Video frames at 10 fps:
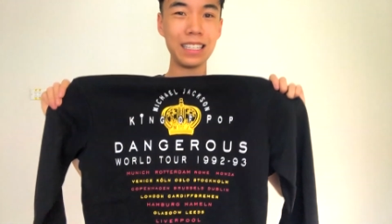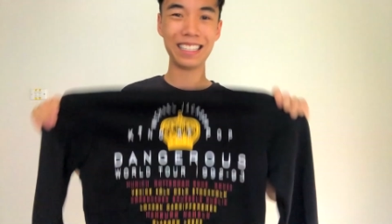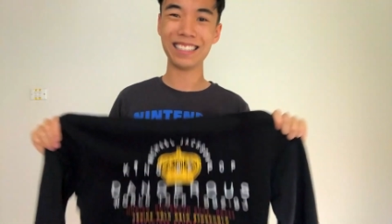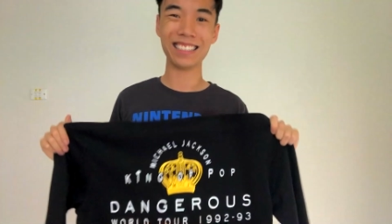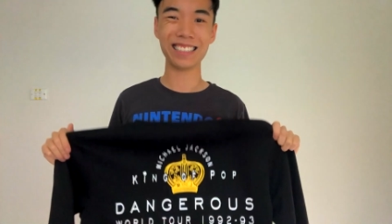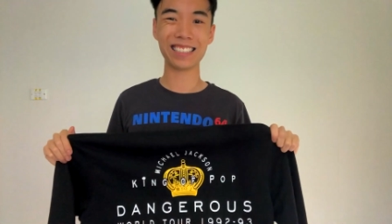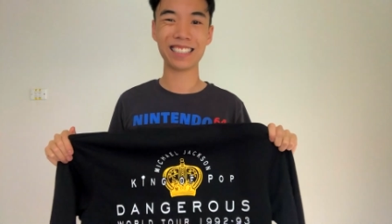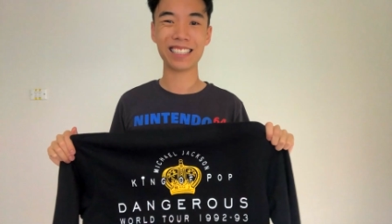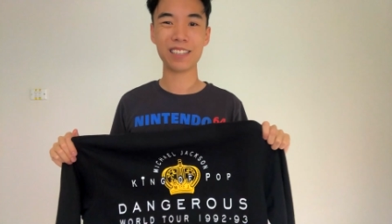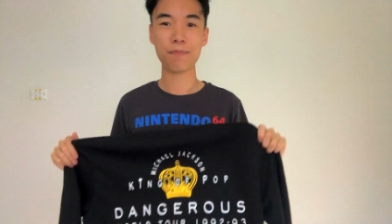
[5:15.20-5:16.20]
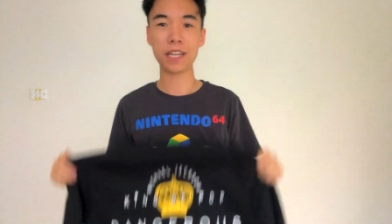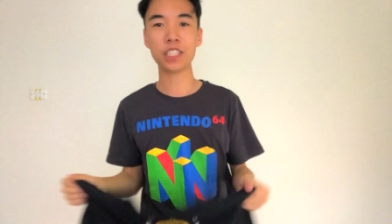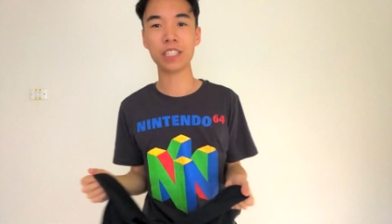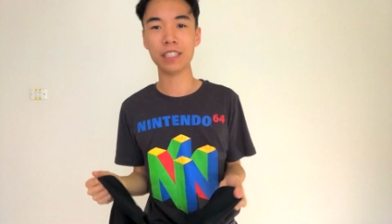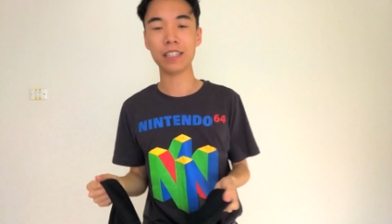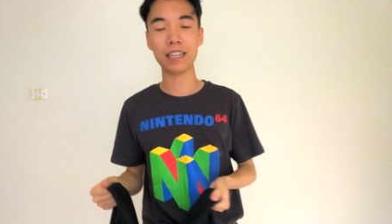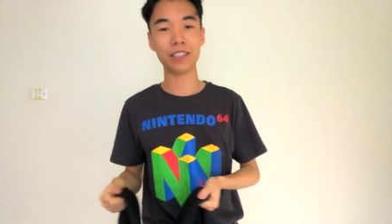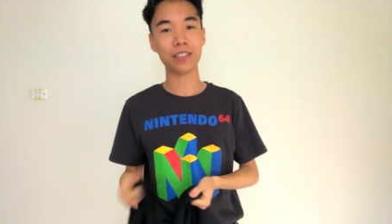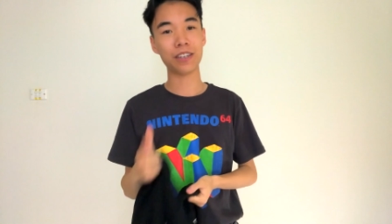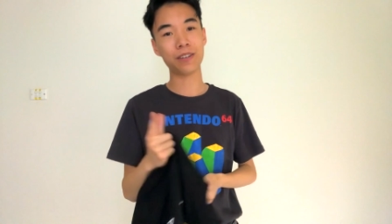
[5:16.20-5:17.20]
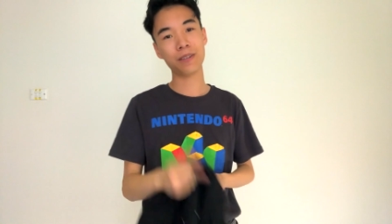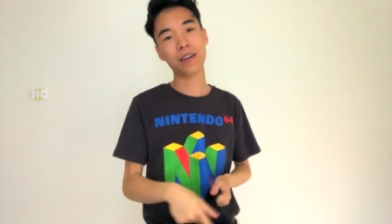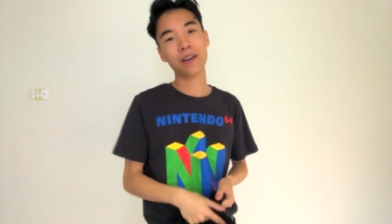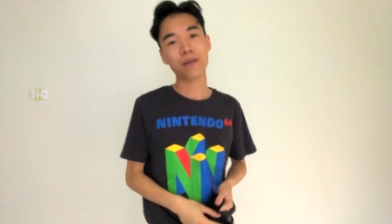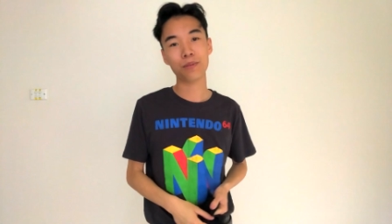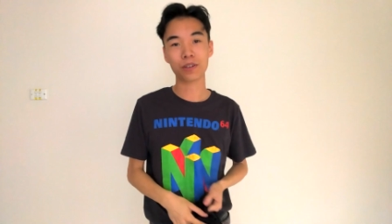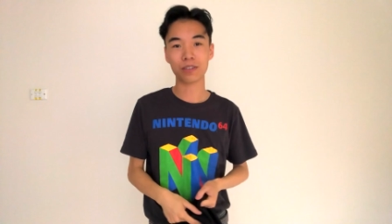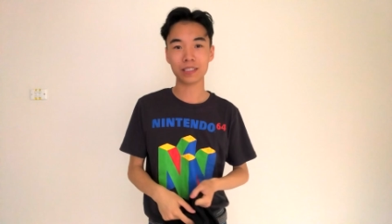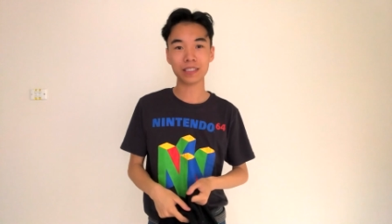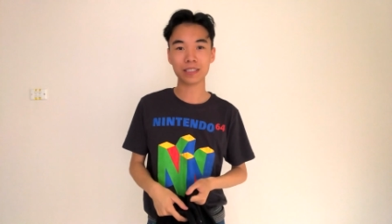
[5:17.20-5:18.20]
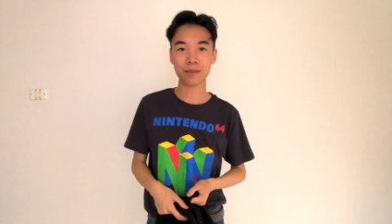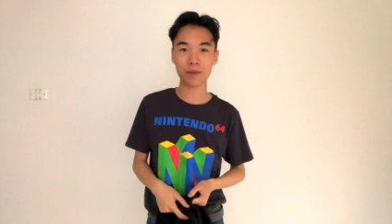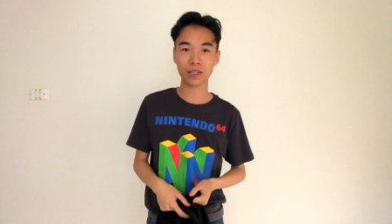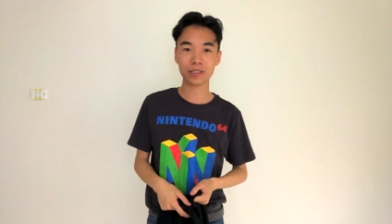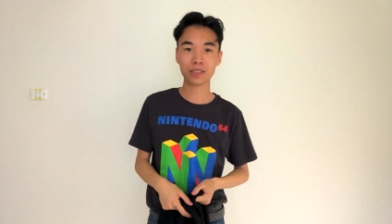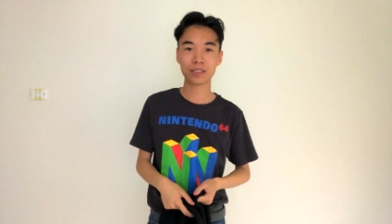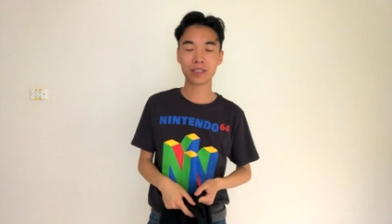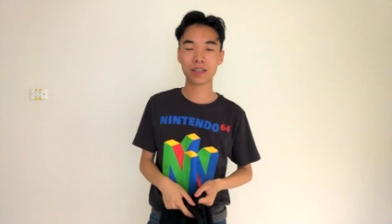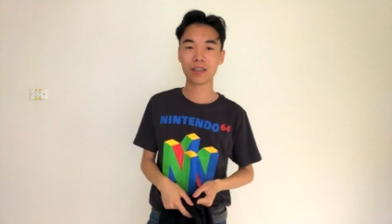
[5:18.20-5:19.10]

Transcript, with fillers: isn't mentioned, and you know Bucharest is the most